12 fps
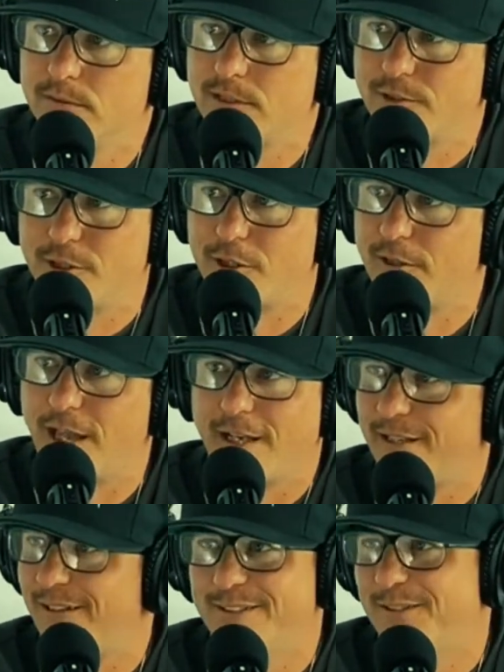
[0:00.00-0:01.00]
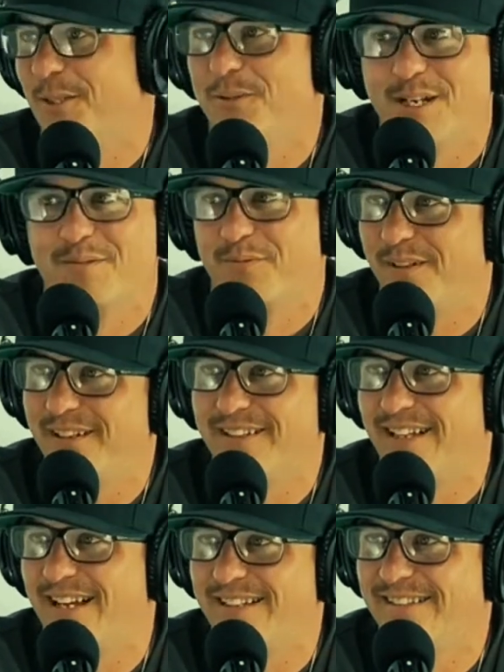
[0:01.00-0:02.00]
because you're like in two different,
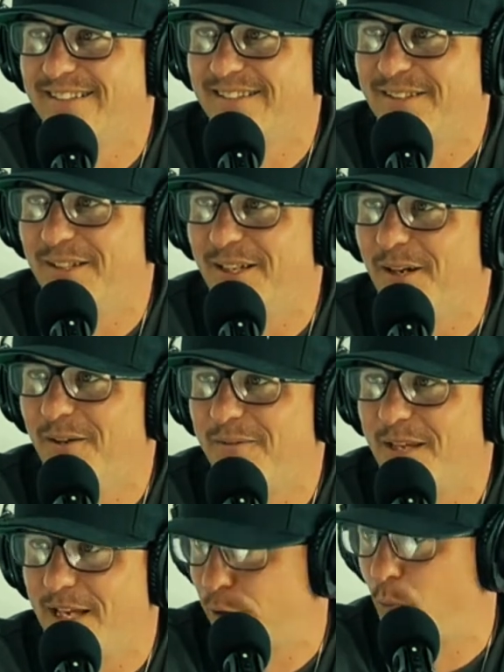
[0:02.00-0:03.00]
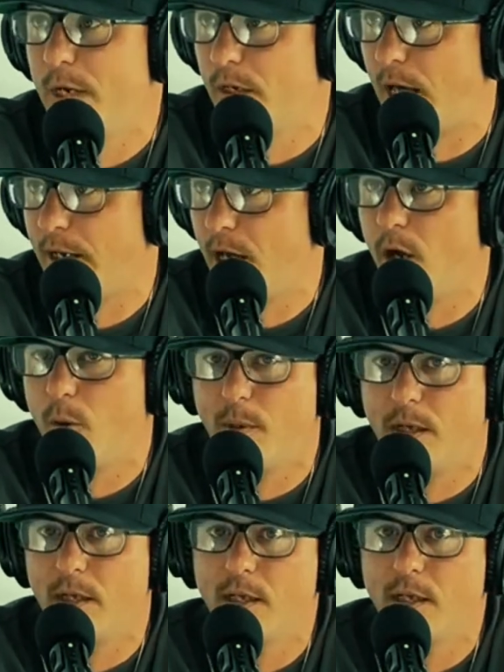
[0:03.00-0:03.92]
like, you know, it's weird. I know, but,